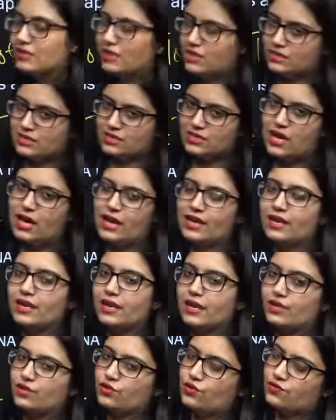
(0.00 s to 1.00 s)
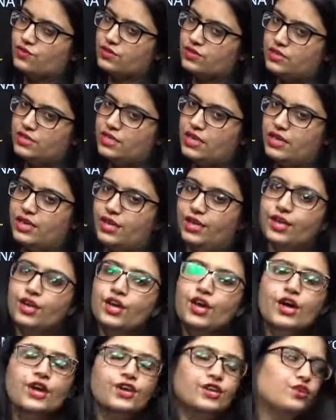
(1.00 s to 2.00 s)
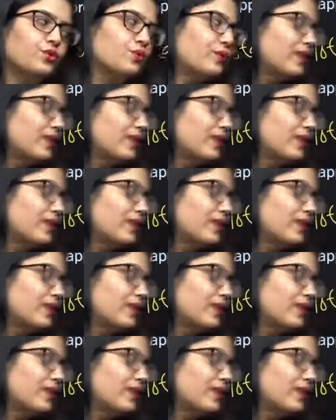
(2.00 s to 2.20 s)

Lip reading: the entire length of the DNA, you